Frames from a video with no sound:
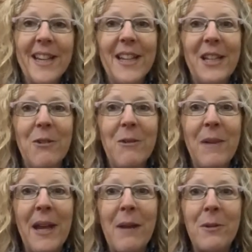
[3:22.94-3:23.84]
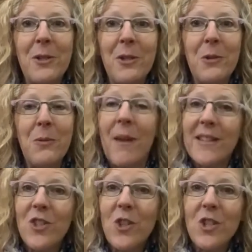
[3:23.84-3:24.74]
You would be able to
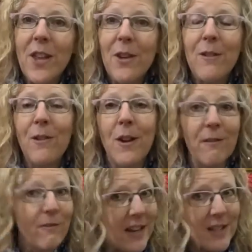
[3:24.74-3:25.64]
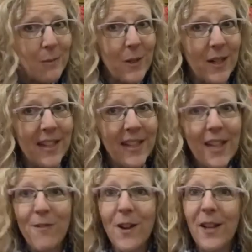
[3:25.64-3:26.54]
message each other if you're on Facebook.
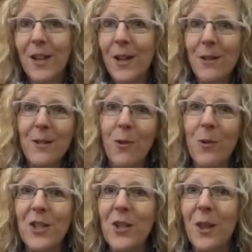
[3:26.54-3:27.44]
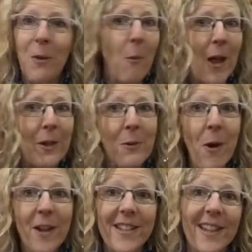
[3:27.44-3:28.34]
If not, you can always phone each other while you're
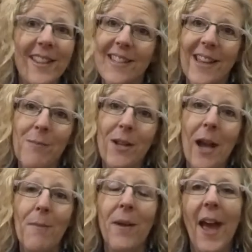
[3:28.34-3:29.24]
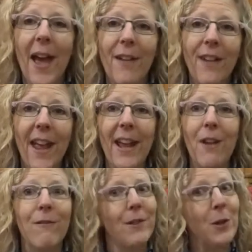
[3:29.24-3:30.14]
watching at the same time and have a
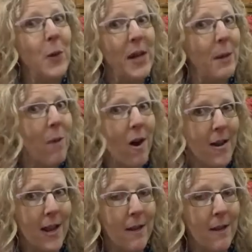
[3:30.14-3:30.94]
viewing party.